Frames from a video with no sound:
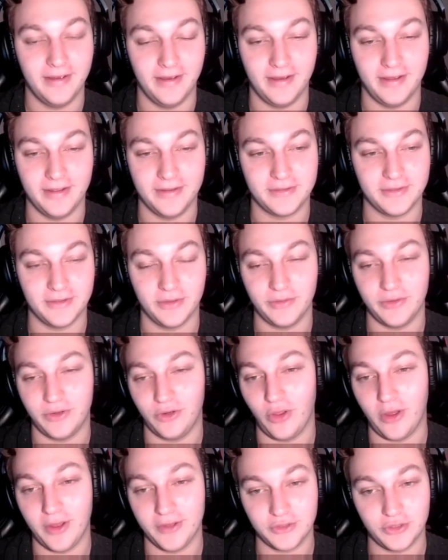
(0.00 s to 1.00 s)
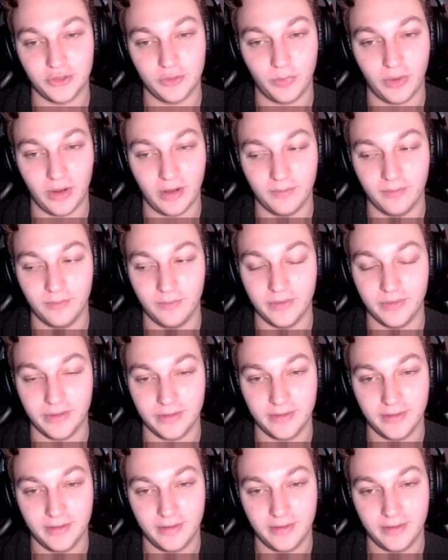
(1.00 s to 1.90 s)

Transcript: So their lawsuit probably